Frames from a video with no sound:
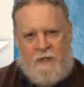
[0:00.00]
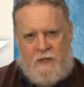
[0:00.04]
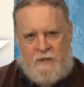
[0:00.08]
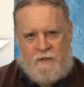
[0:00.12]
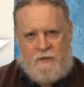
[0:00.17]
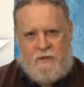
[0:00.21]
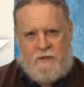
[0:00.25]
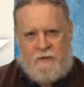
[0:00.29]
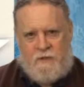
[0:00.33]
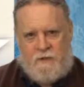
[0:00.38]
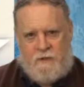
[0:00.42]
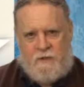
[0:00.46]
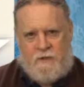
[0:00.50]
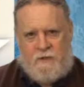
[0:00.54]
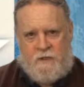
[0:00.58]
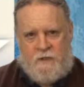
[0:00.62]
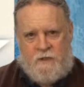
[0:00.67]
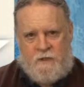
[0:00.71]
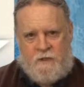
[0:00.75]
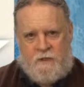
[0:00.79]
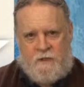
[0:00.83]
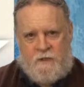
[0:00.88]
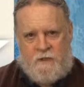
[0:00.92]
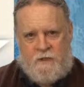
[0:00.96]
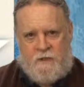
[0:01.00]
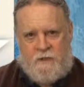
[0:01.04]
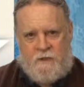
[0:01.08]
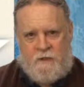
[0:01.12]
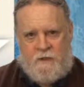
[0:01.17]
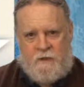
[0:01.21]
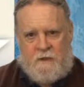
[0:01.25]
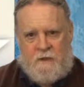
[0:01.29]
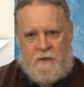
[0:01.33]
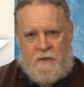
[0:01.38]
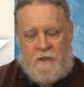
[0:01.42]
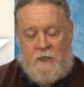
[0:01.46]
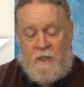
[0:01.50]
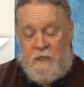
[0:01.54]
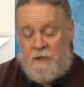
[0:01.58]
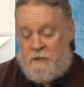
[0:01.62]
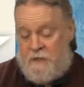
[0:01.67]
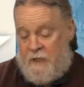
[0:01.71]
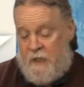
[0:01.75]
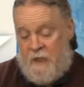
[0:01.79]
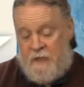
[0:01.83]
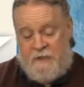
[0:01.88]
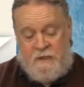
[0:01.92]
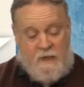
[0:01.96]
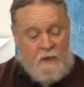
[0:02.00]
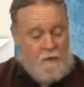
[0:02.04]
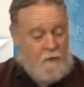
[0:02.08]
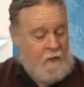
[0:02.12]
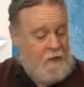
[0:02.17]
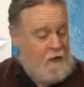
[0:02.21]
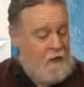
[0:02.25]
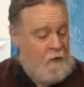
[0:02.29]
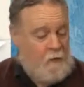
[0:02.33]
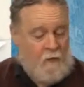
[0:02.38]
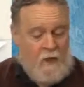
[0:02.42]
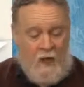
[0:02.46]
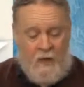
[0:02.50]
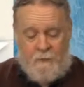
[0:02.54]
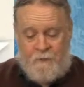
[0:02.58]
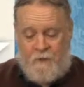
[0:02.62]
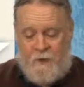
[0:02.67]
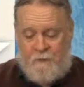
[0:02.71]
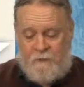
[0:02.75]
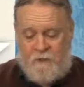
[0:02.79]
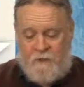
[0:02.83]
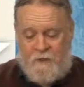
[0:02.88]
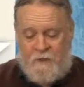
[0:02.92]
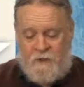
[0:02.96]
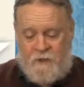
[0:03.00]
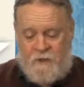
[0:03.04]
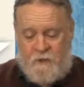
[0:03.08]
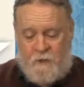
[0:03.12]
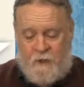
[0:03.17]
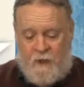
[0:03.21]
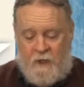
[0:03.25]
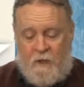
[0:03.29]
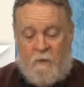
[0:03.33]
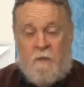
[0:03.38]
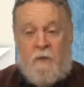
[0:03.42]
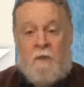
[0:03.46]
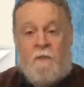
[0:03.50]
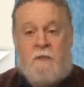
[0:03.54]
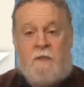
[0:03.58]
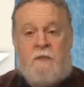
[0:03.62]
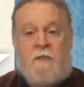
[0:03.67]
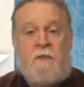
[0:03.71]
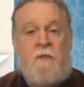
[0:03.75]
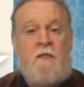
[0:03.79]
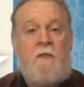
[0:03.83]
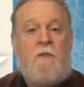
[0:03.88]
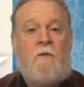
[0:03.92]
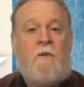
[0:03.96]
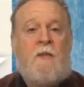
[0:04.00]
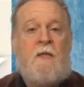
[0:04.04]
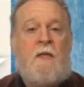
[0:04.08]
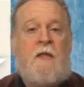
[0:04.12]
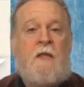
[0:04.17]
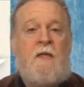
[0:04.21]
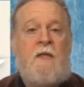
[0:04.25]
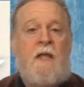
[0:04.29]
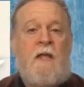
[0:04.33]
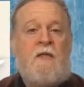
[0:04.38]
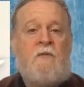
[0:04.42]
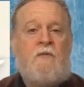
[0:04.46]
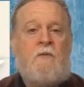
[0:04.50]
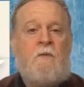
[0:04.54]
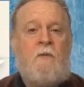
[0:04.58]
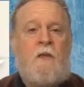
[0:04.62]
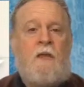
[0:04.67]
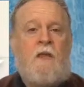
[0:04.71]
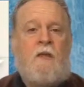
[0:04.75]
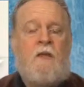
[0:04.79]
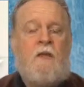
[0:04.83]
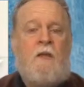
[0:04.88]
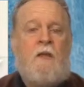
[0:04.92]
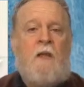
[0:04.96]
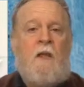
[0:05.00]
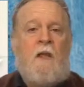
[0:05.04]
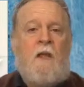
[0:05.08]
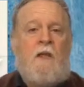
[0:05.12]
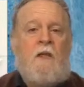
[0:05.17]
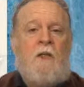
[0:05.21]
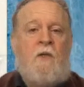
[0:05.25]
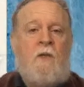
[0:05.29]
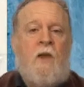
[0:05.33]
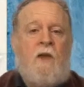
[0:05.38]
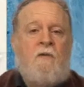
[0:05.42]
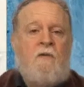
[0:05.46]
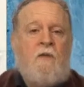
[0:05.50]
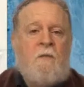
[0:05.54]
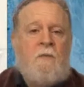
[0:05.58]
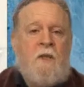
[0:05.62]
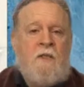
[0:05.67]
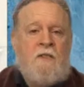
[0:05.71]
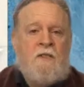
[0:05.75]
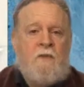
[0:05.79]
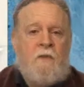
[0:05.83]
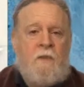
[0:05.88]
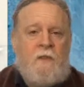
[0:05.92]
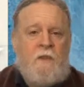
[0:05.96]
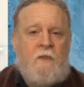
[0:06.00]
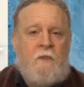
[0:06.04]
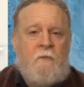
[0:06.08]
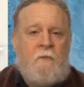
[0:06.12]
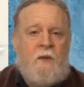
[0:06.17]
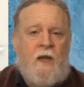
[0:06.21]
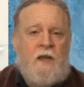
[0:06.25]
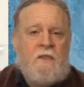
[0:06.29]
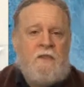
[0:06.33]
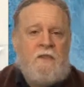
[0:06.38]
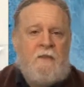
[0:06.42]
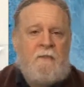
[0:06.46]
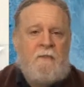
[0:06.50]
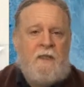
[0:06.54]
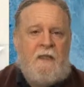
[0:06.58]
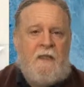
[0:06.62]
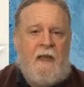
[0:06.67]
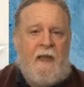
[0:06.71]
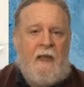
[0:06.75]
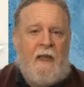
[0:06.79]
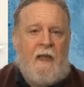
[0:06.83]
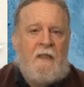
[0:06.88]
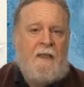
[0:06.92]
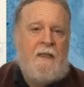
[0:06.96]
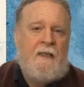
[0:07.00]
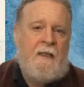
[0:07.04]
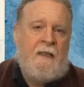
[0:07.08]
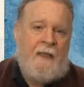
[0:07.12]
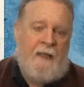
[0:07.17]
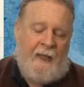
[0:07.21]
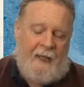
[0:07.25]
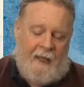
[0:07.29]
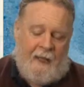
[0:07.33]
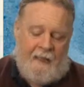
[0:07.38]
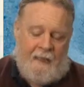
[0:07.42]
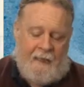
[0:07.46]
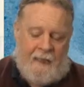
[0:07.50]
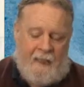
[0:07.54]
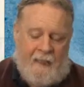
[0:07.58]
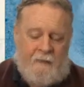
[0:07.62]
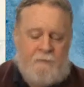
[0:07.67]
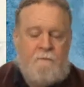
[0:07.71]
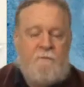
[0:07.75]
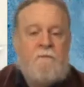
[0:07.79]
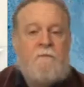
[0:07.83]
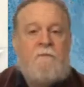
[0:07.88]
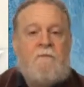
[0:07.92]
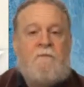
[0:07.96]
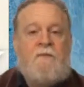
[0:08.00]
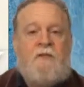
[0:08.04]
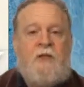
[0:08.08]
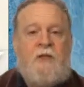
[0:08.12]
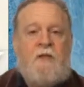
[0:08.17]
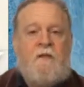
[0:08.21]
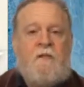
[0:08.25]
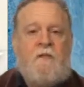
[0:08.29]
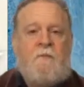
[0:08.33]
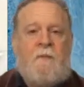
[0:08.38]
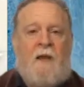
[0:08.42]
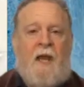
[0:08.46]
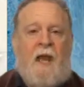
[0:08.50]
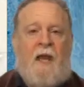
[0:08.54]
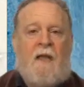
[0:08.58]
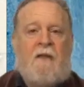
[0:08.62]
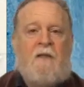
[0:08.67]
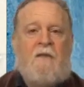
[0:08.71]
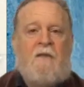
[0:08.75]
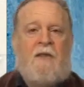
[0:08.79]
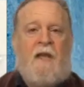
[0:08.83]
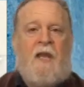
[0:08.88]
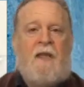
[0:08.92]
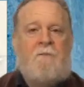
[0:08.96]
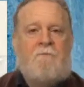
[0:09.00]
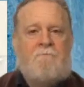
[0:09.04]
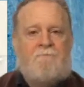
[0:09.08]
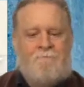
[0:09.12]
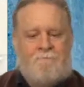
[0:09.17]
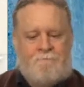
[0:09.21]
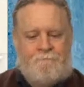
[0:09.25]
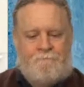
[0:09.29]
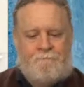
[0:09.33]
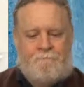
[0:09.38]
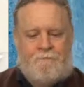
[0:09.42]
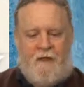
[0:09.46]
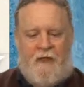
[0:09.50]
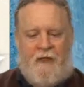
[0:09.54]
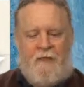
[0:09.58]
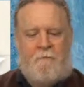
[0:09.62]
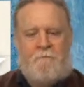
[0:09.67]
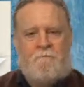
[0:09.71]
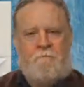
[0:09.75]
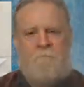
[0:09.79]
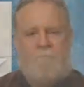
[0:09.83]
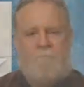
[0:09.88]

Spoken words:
Massachusetts. So that's it. We're going to wrap up for this week. We will see you again next week. You have the best week you possibly can, and then check us back. Okay? Bye.